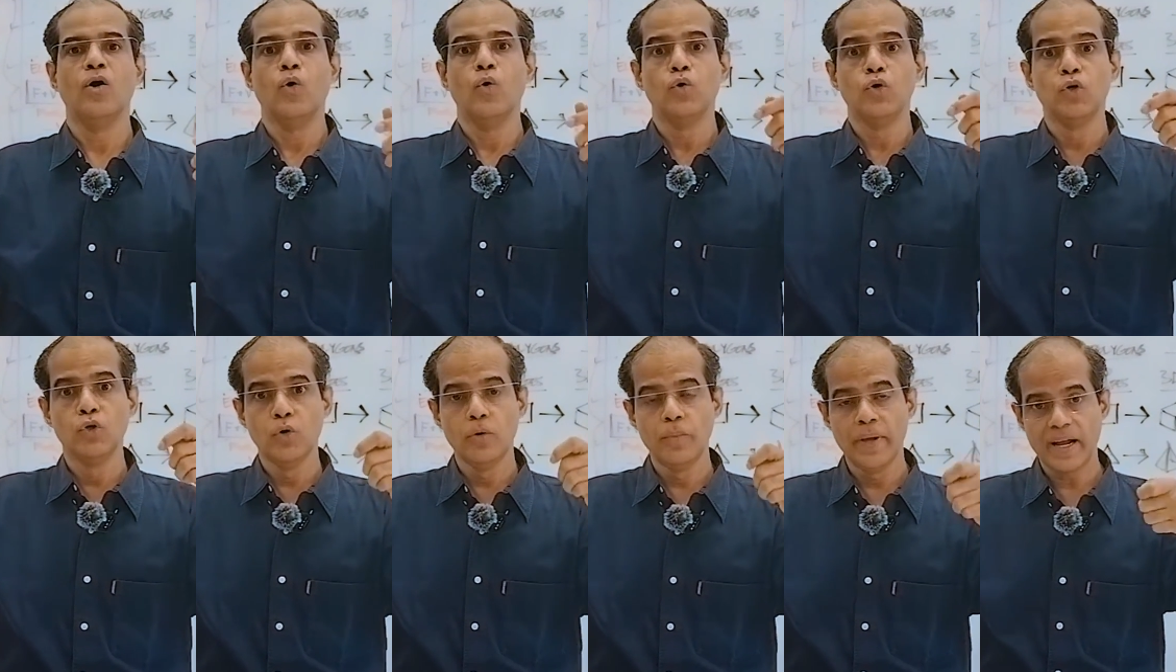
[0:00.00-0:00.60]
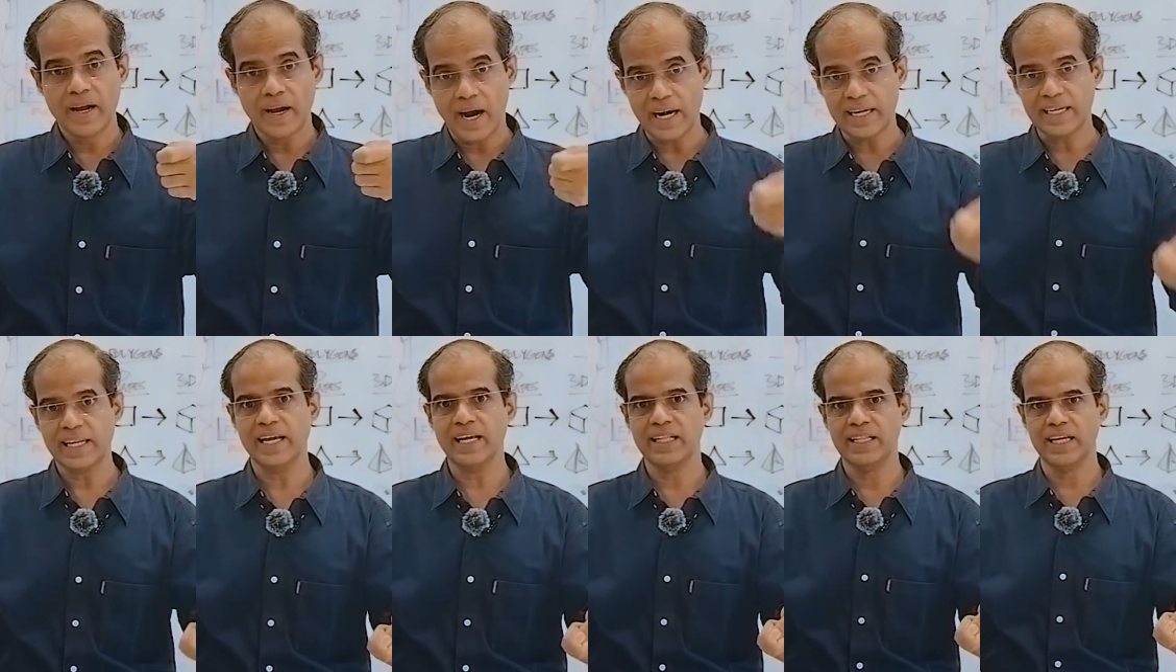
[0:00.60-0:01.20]
You'll be
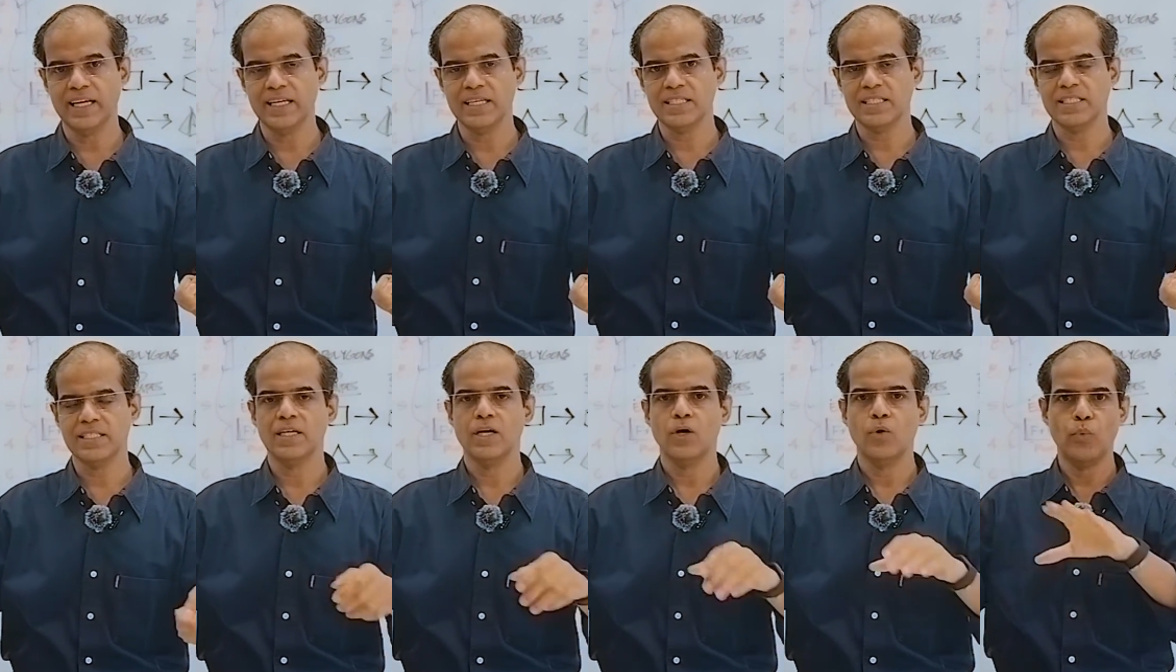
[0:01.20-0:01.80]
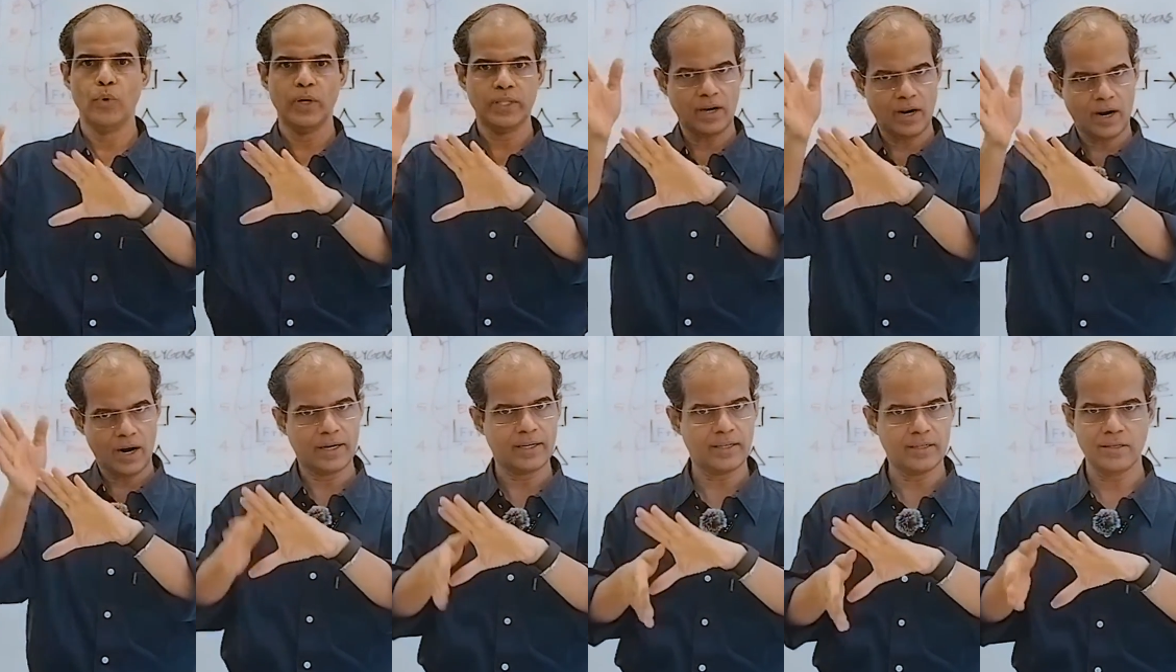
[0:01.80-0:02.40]
cutting this with a
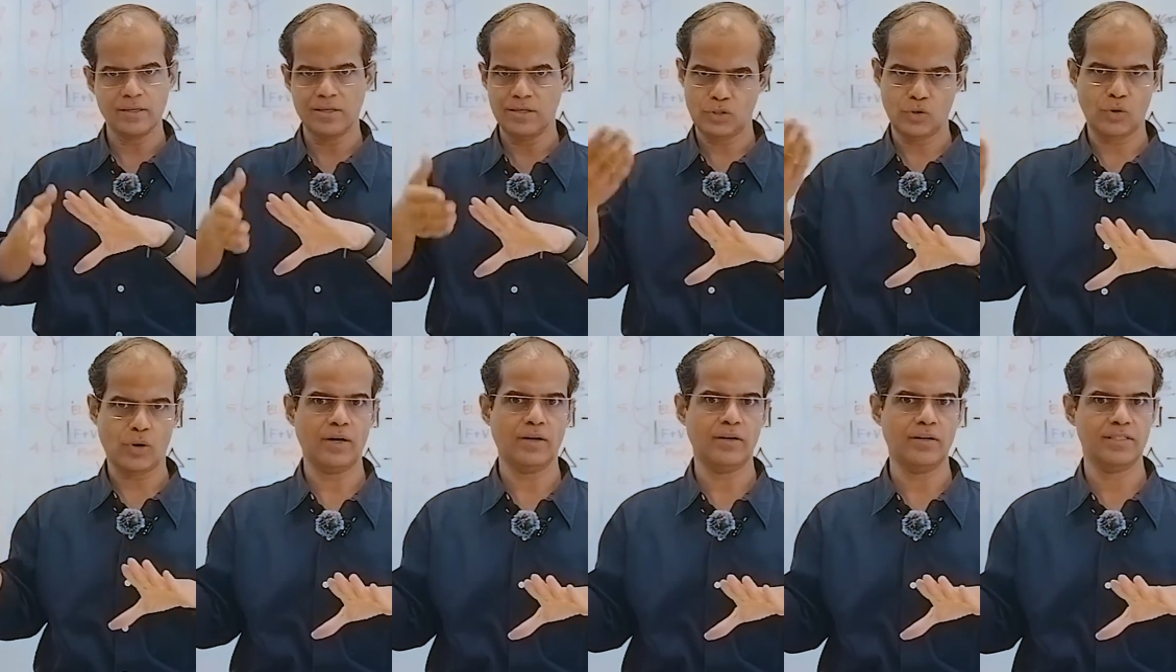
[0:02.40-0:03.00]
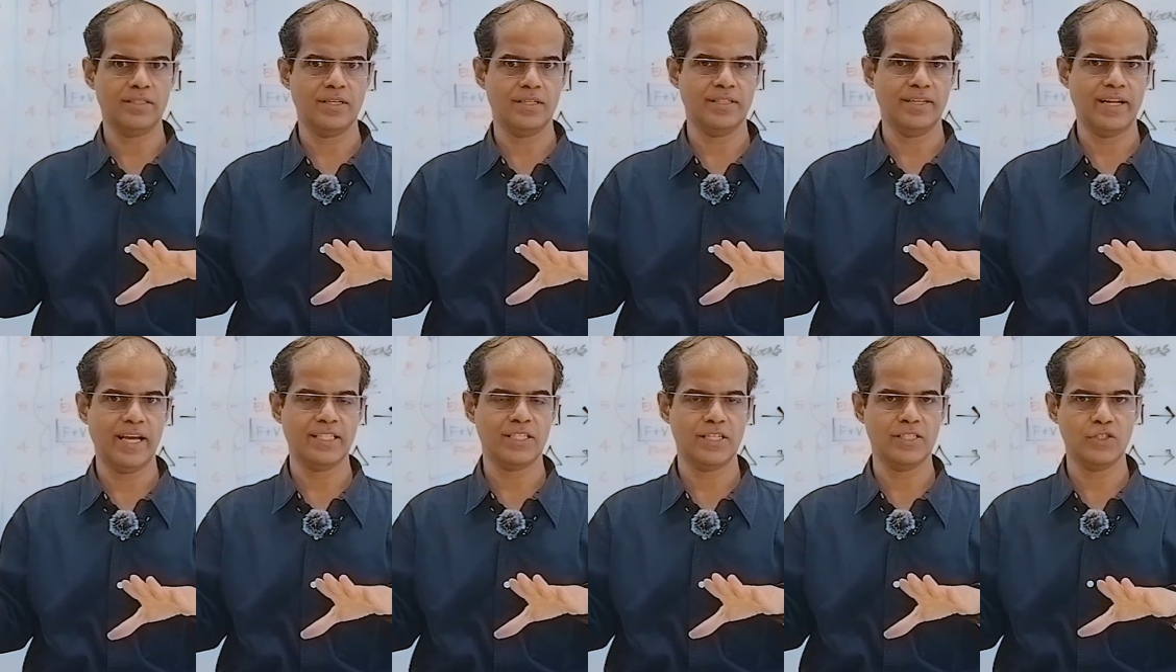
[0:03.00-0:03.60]
cutter. So cutter is the
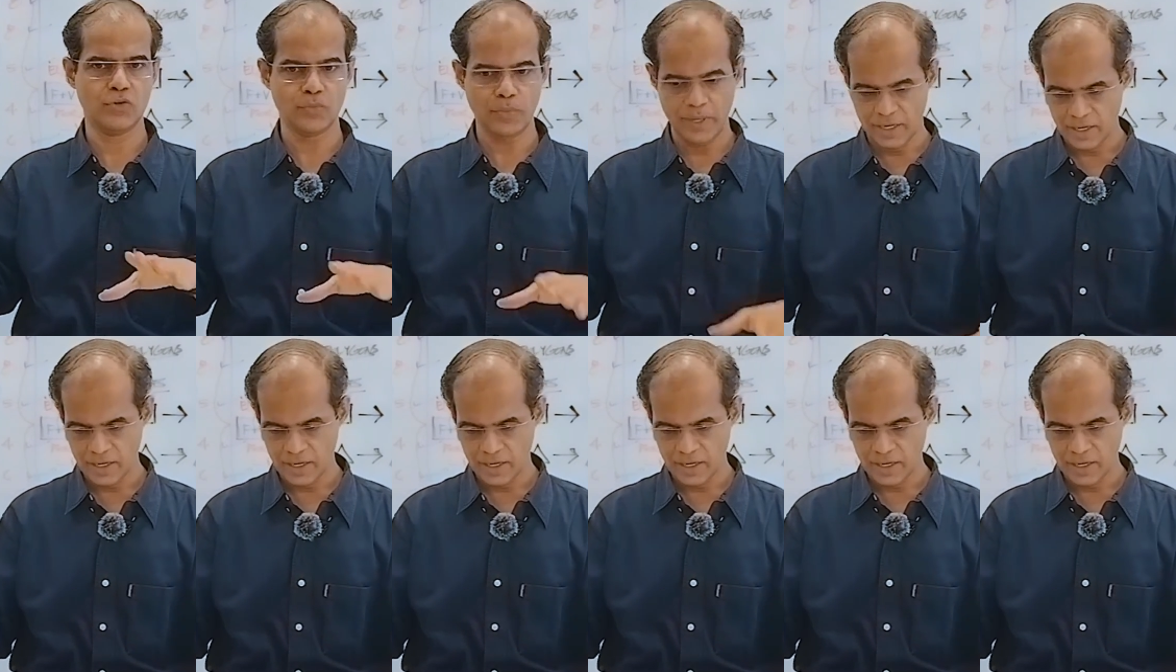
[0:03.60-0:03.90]
next instrument.